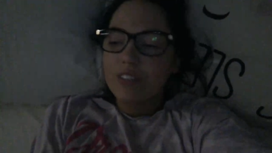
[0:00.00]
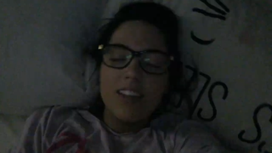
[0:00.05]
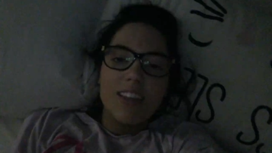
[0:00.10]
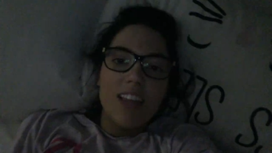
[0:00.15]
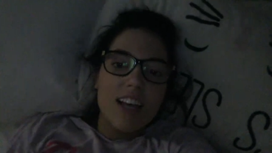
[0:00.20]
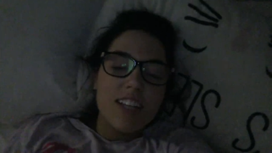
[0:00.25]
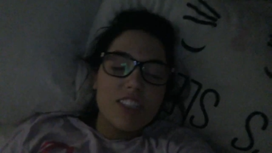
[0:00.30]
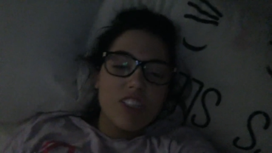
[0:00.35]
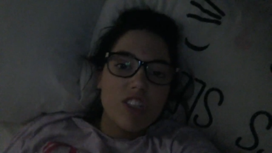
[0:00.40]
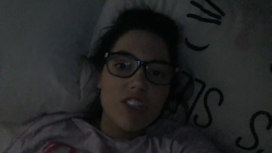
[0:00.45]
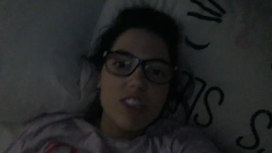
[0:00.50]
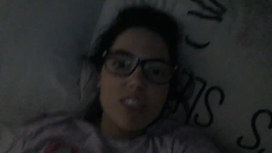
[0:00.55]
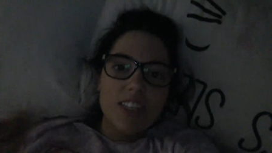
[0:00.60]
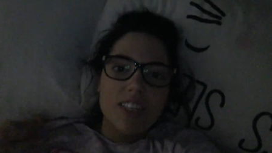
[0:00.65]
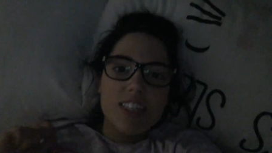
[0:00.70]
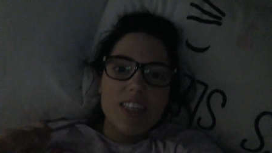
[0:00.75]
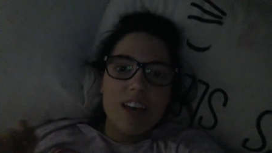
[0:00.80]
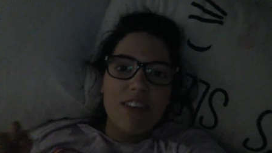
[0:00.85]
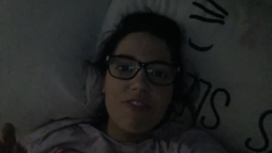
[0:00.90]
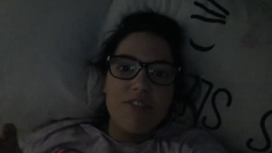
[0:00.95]
That's just
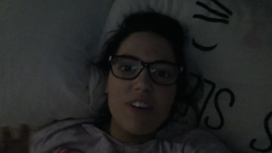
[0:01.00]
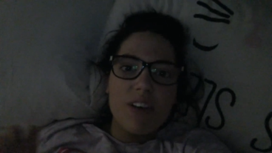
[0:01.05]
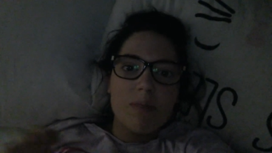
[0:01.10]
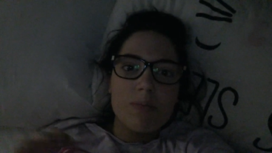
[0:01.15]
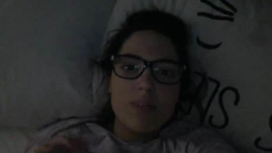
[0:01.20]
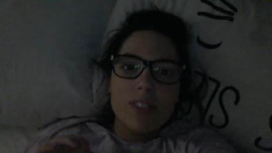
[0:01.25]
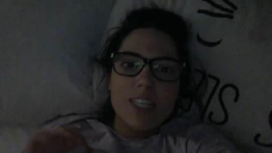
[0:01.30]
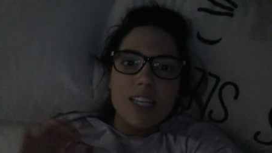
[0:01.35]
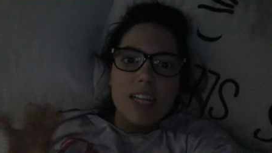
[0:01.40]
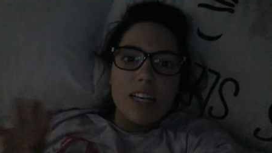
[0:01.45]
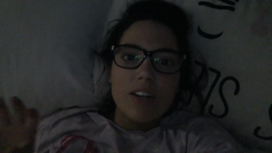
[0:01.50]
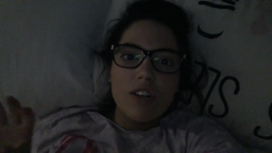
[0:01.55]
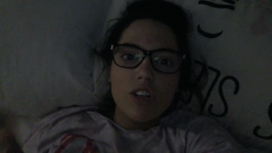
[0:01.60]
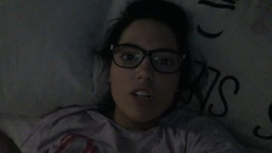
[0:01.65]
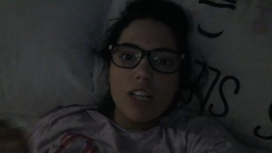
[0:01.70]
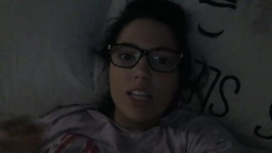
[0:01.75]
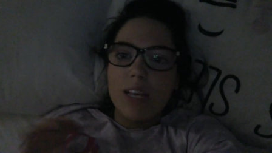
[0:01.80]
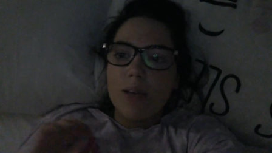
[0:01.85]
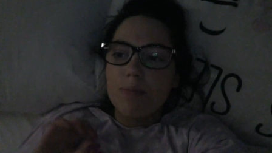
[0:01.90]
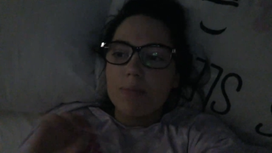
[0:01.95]
because I filmed little
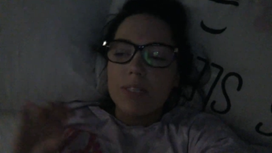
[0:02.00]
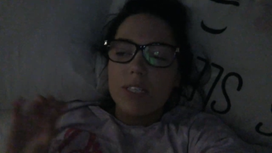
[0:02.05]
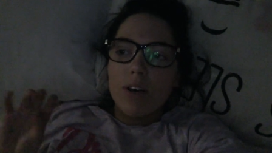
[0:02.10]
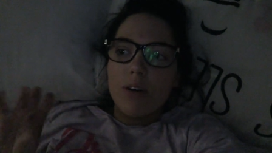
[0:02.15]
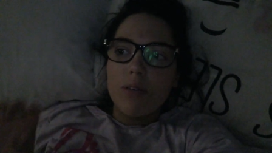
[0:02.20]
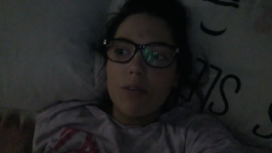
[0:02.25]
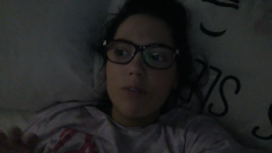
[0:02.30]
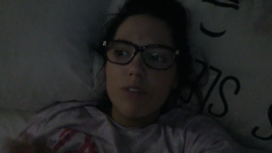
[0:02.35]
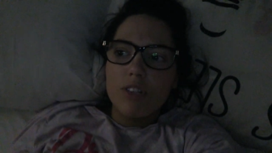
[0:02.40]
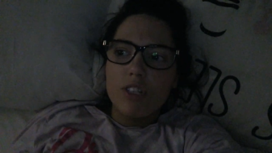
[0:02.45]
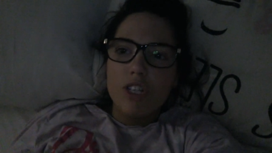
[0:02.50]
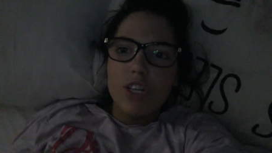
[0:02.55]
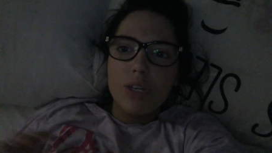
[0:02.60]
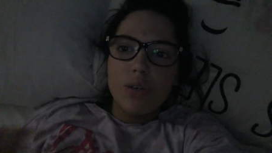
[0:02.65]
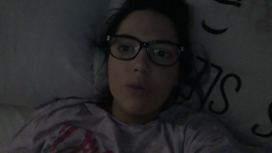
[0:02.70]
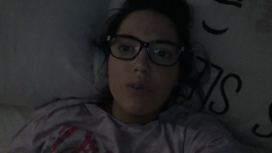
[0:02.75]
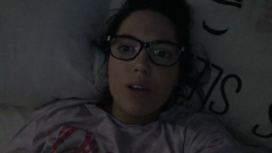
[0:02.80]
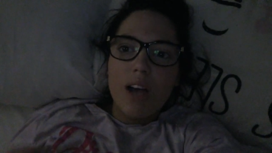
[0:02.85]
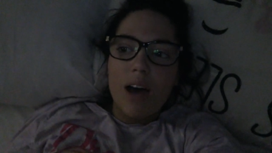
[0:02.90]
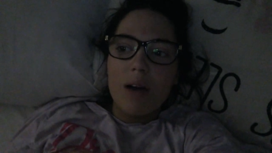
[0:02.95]
clips on
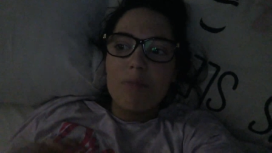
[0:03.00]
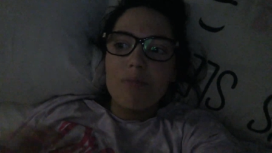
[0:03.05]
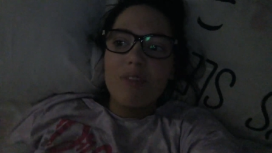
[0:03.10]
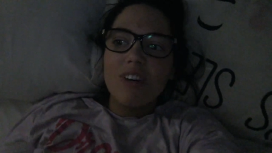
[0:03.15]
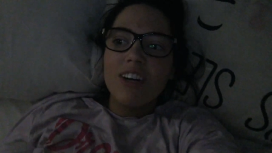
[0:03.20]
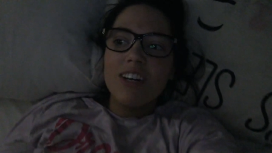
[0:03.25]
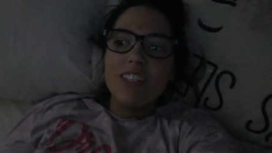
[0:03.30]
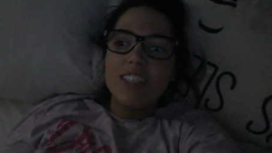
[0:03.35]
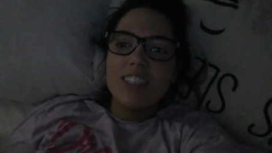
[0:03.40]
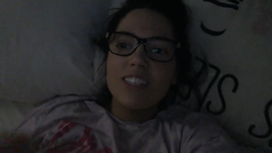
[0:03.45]
two cameras,